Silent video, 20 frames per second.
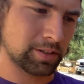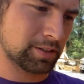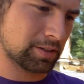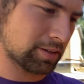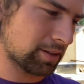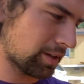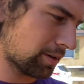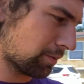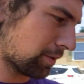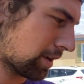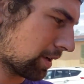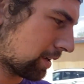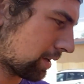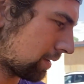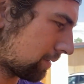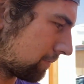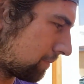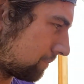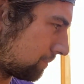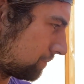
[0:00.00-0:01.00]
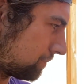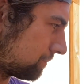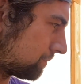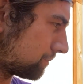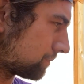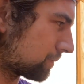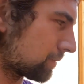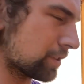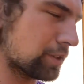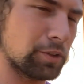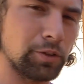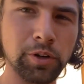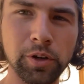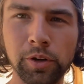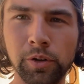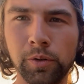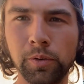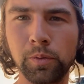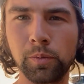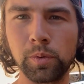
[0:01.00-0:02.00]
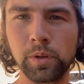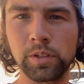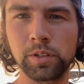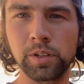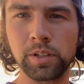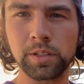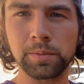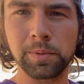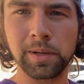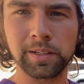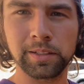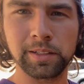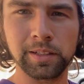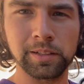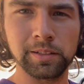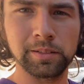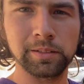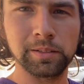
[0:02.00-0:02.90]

so that way you know when to expect it.